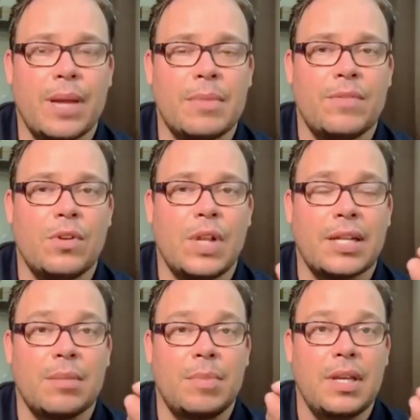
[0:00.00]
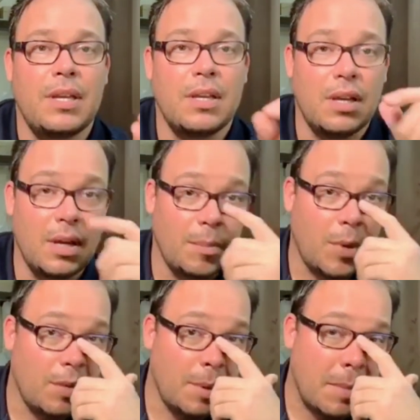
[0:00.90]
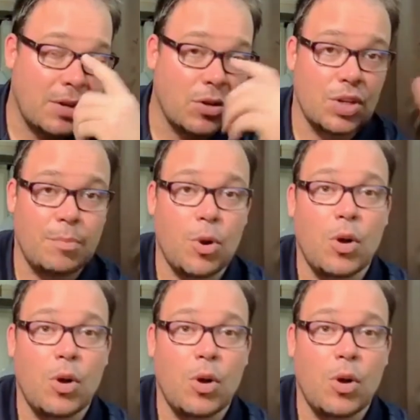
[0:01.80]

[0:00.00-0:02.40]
If you'd like to be part of my mentorship program,